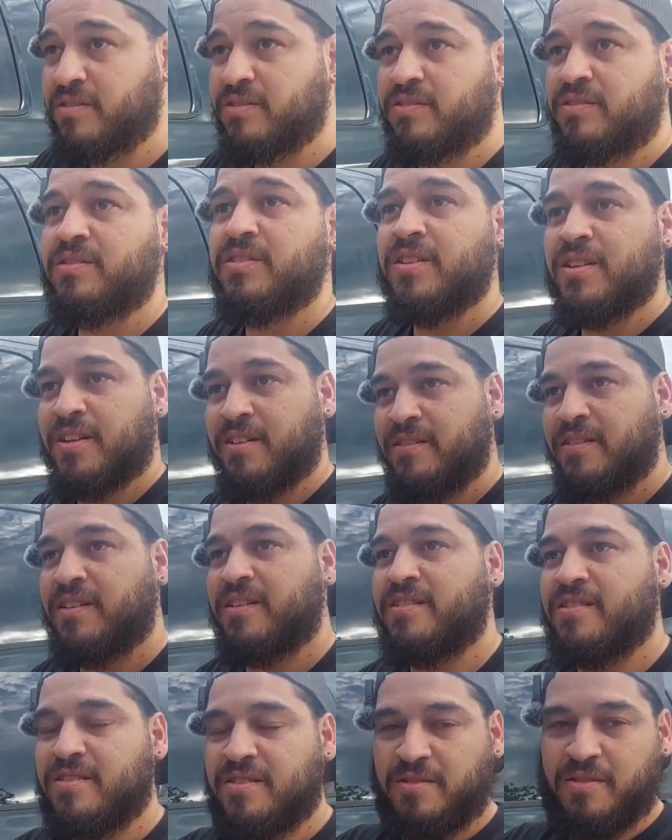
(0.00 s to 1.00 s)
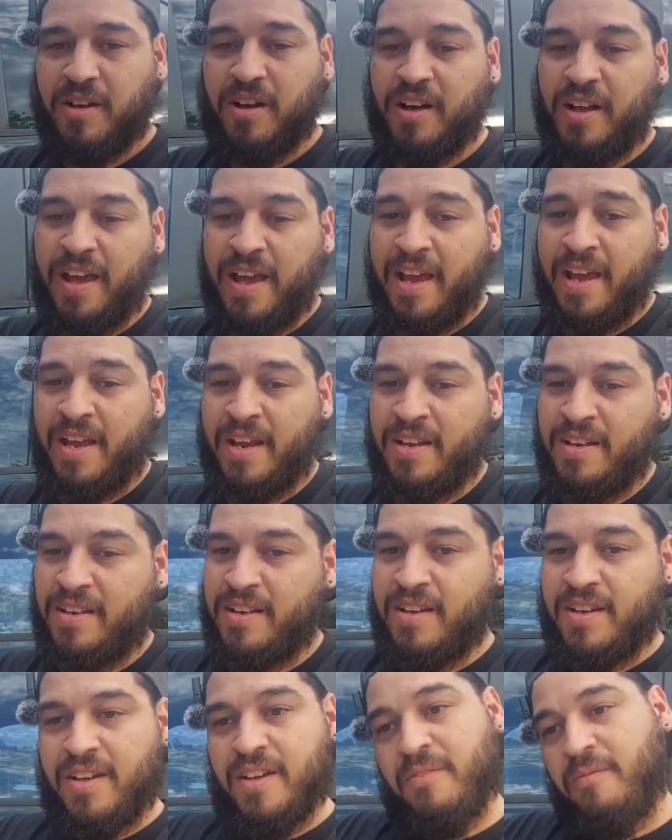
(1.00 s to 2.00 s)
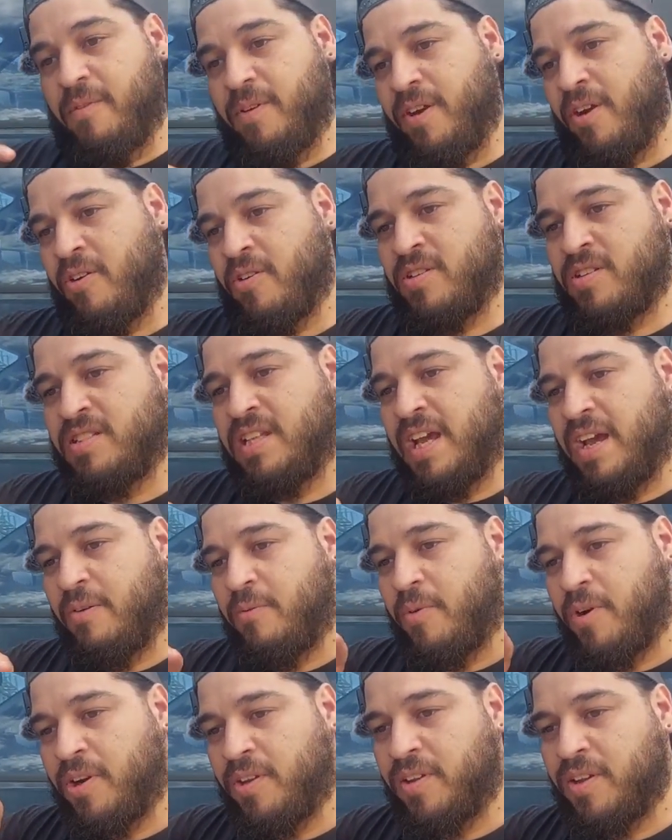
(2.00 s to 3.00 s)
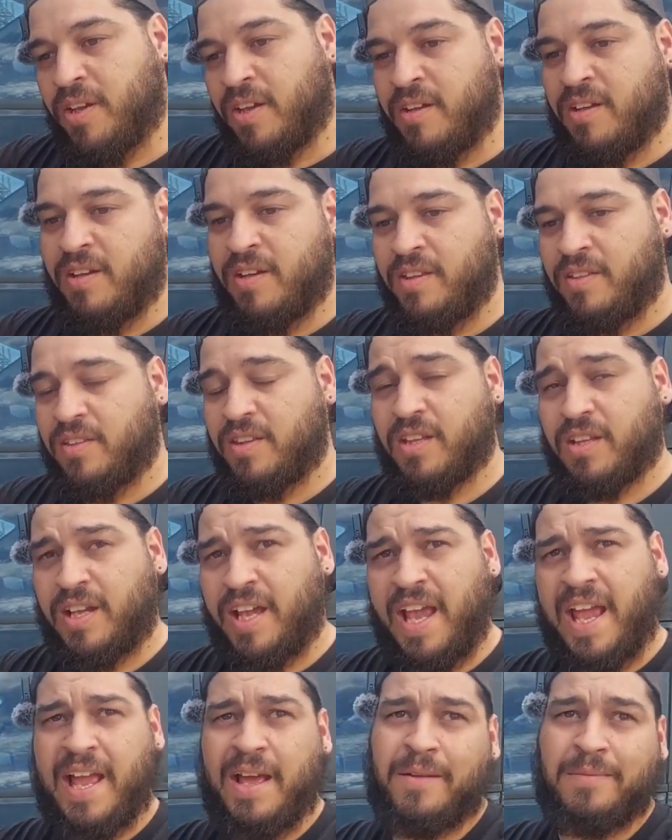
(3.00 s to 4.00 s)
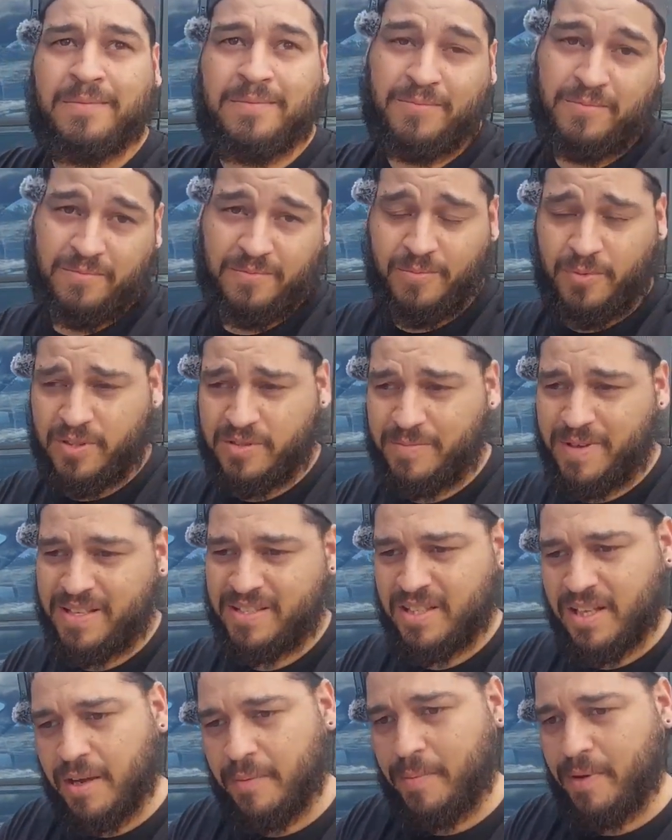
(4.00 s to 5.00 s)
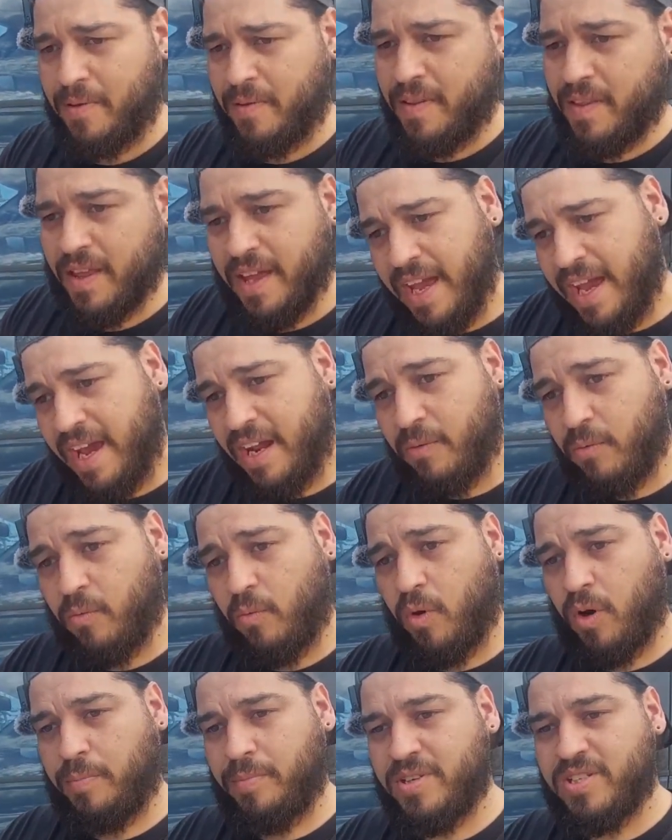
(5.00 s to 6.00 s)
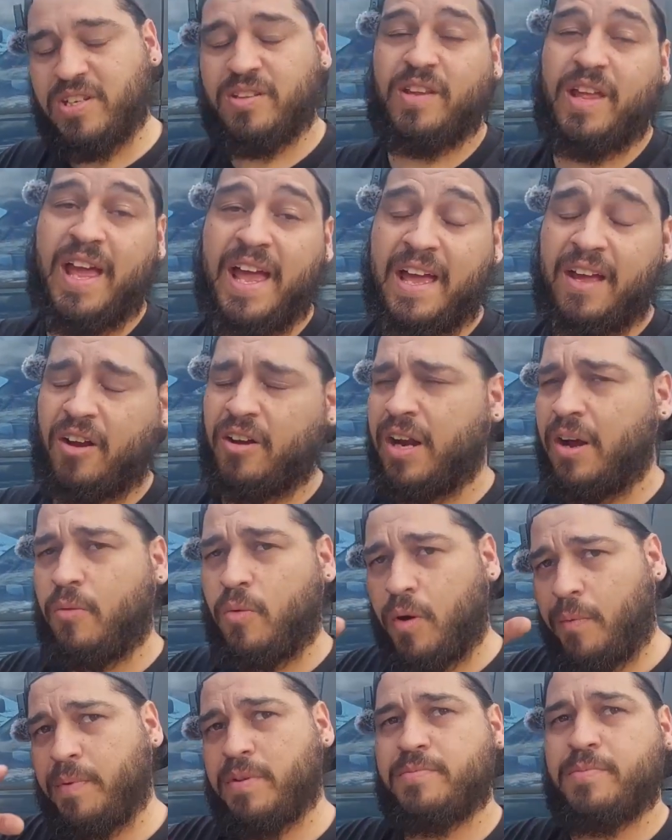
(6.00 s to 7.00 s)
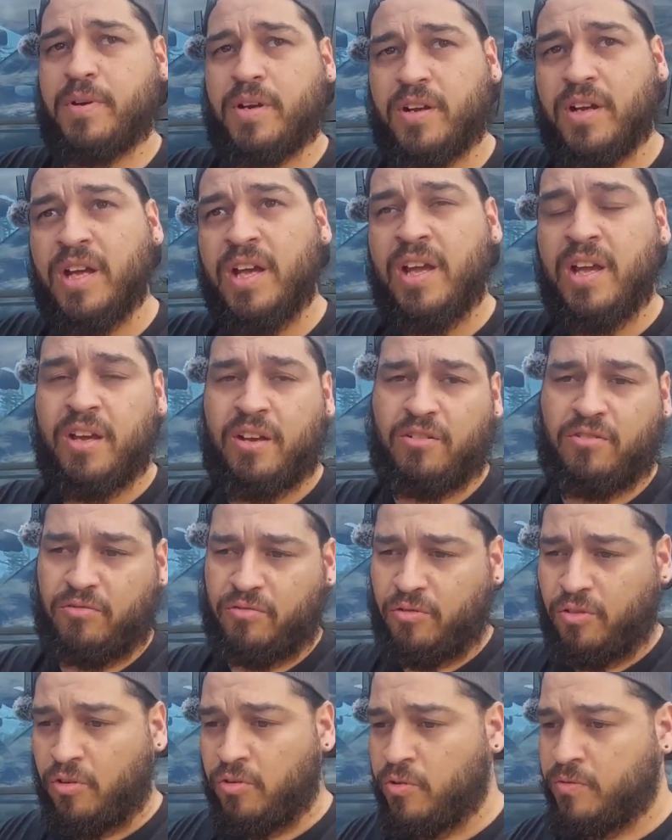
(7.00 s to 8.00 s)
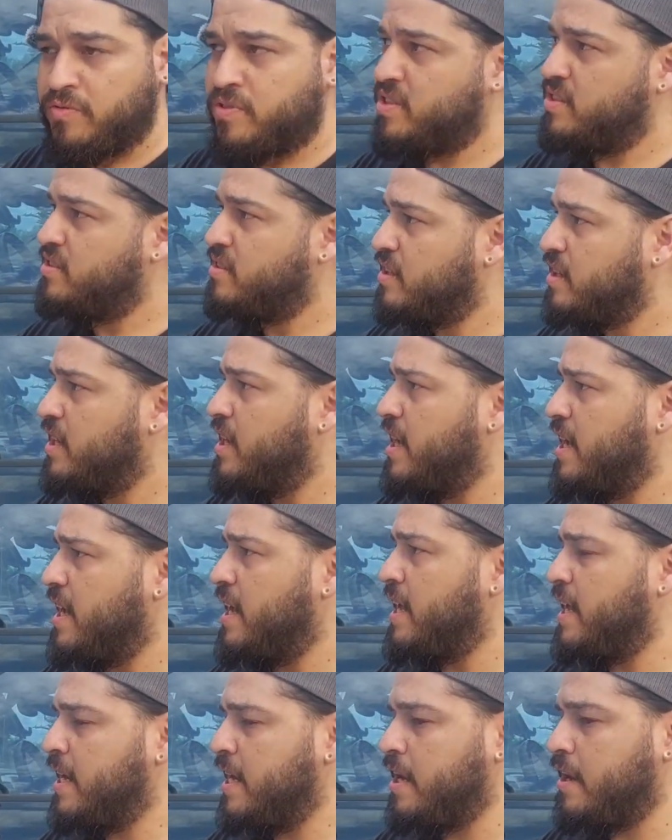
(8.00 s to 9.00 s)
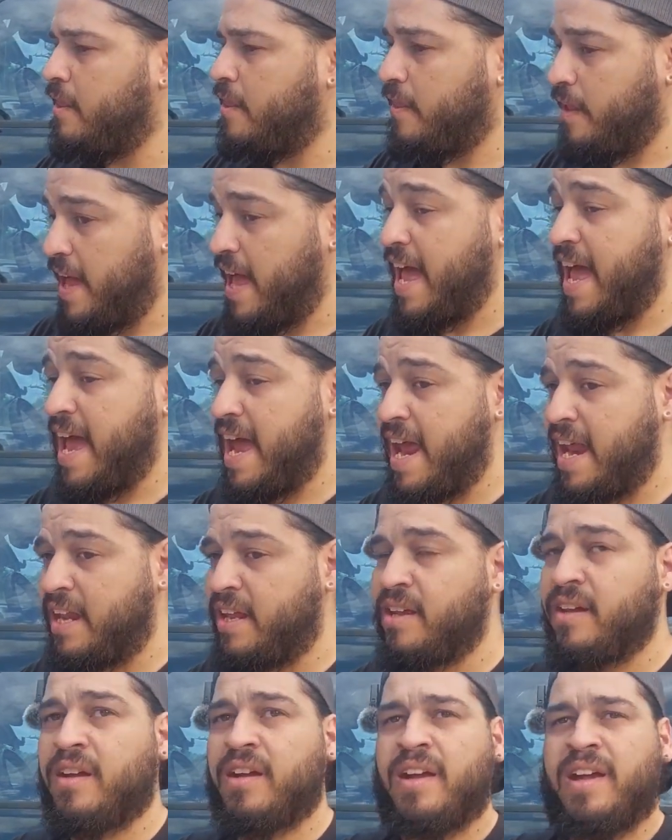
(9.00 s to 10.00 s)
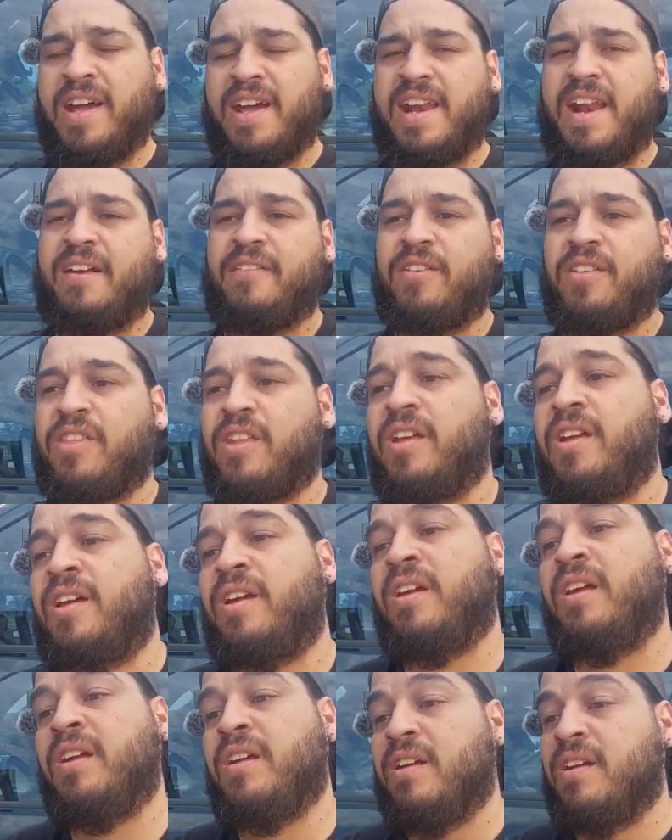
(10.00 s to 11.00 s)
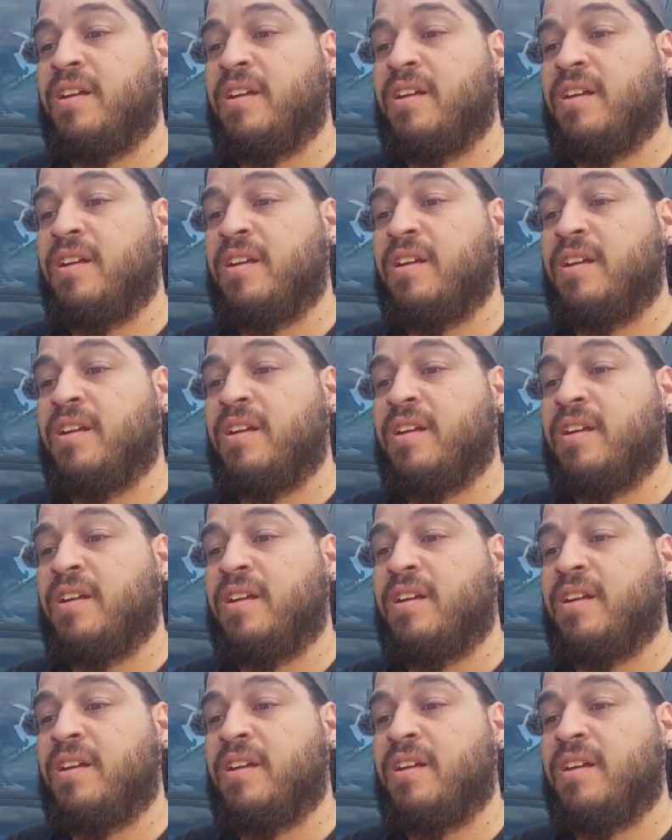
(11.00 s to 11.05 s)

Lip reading: Yeah, valve guide seals, valve seals, whatever. We noticed that one of the cam was messed up and it had warpage in the, or not warpage, but grooves in the head and everything.